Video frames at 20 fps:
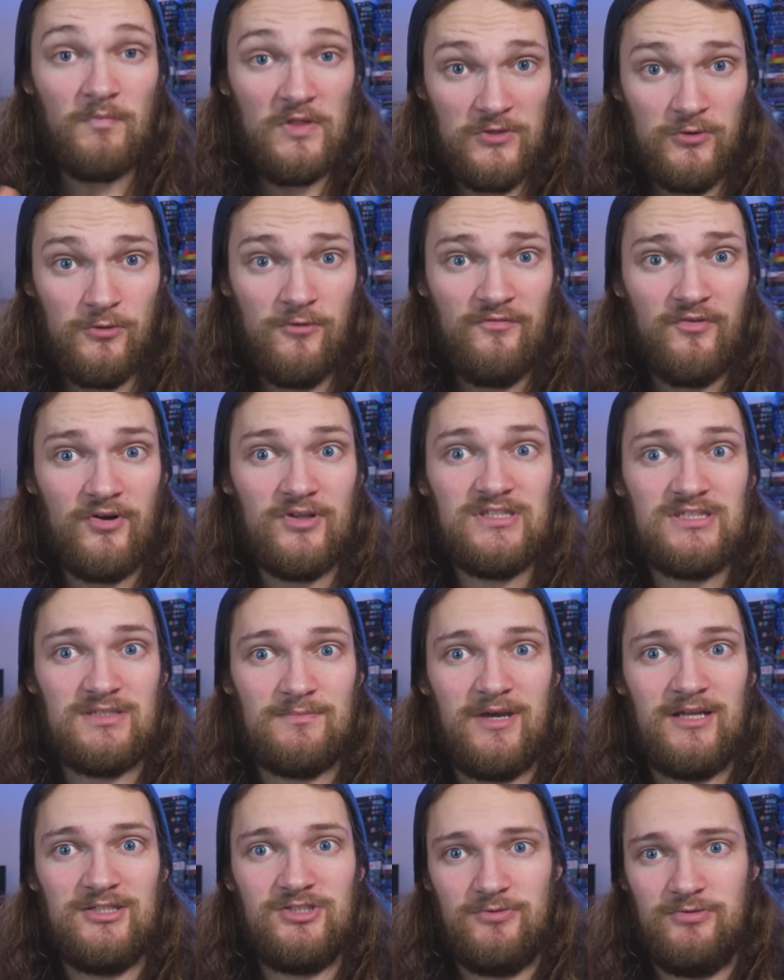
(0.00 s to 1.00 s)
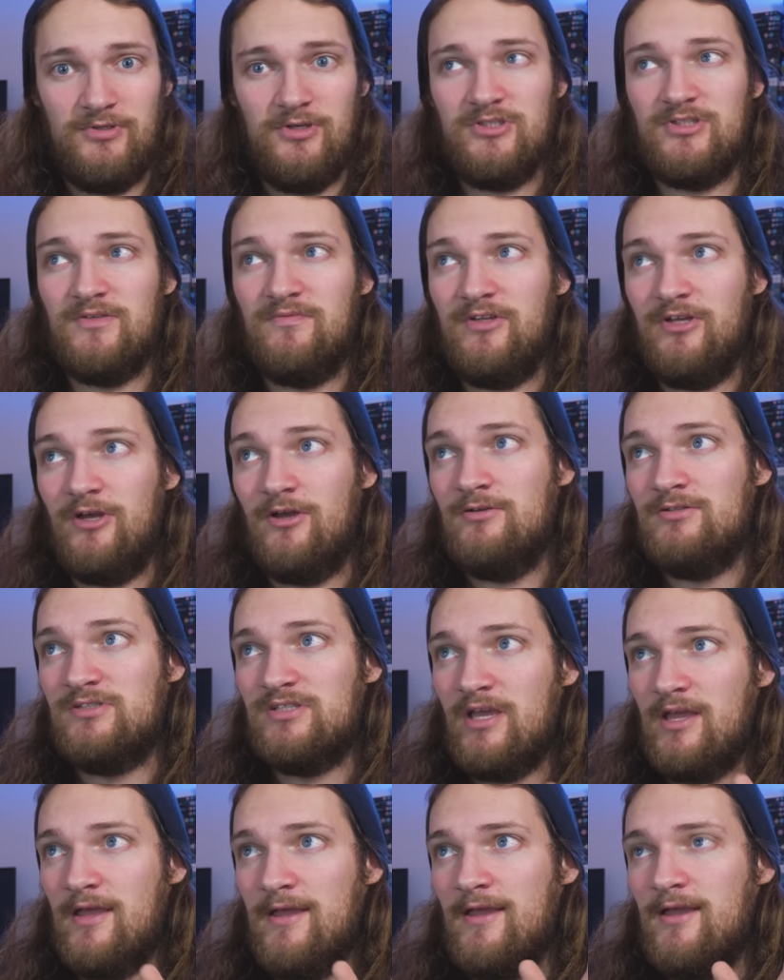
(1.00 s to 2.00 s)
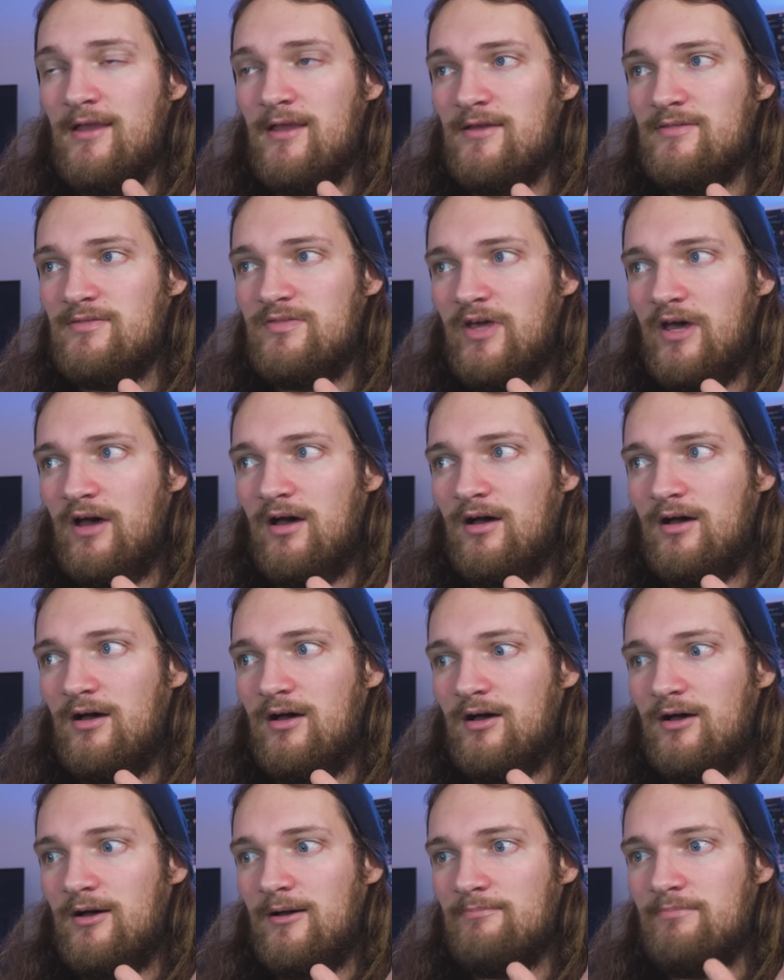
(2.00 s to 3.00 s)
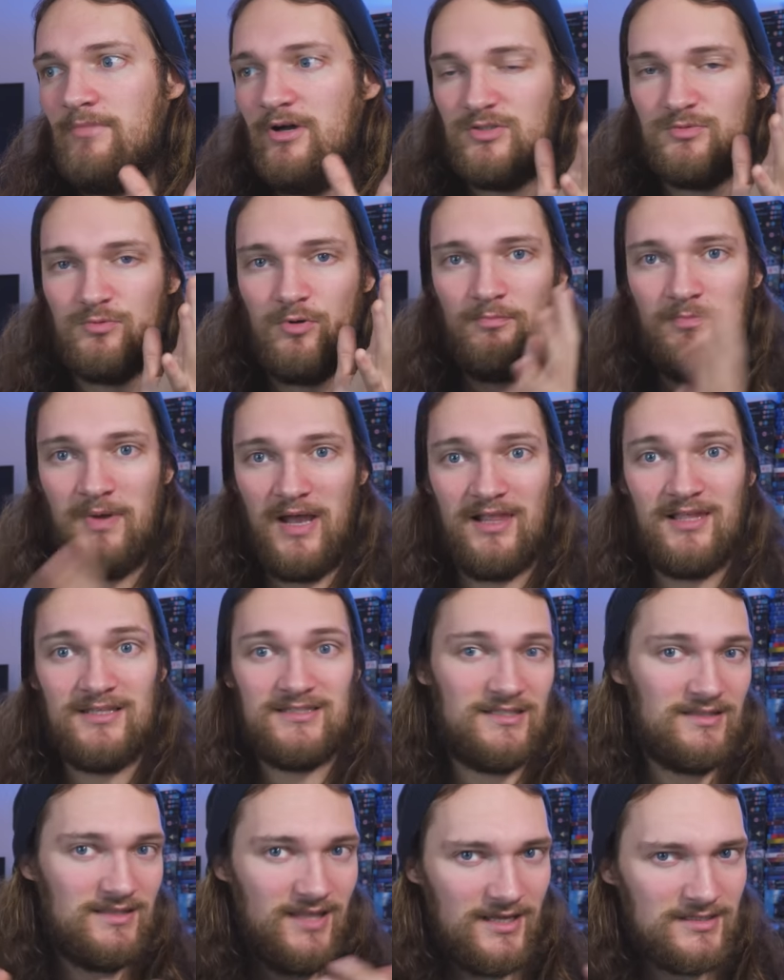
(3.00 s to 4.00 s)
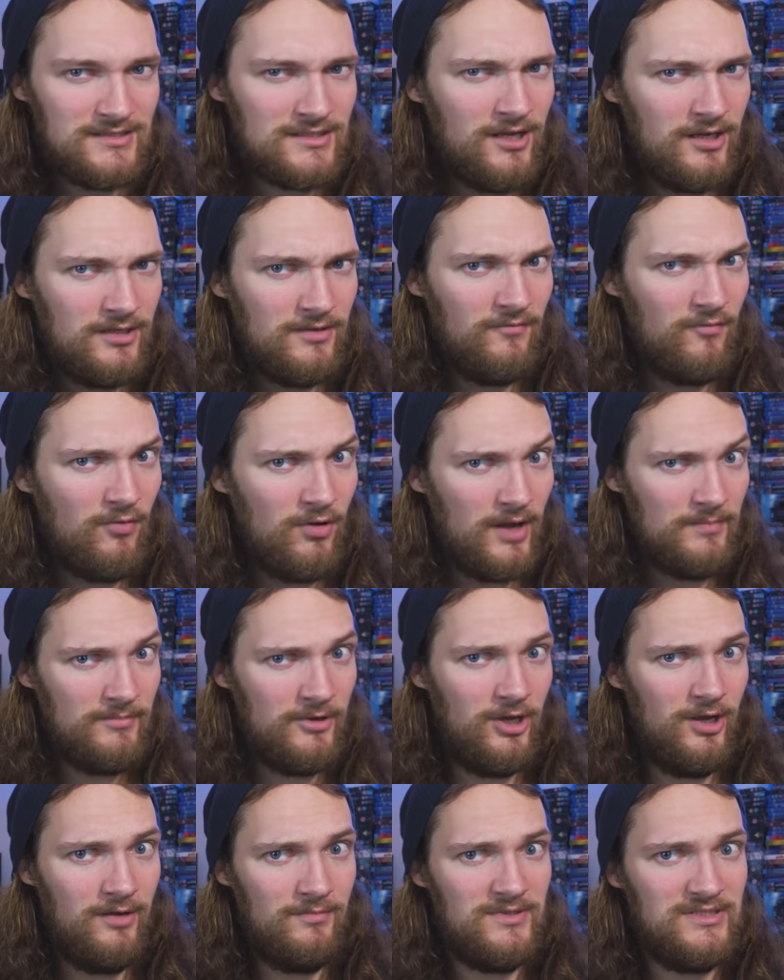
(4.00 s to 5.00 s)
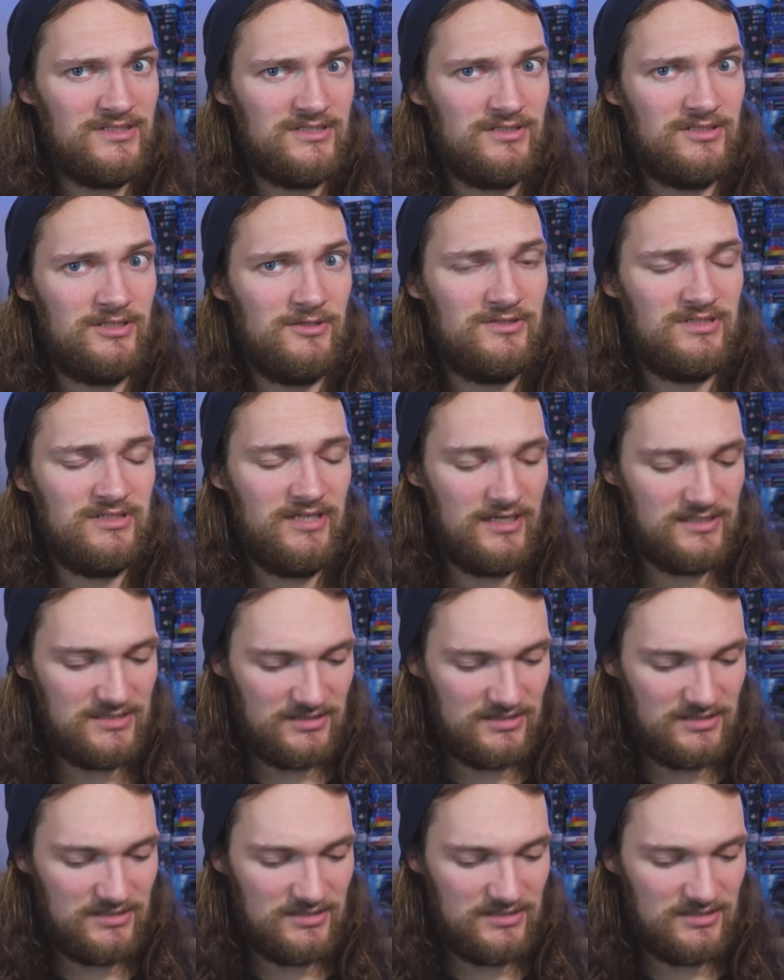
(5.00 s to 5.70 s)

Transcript: You do find some actual YouTube videos that are much more balanced, and that's kind of what I'm hoping to do today.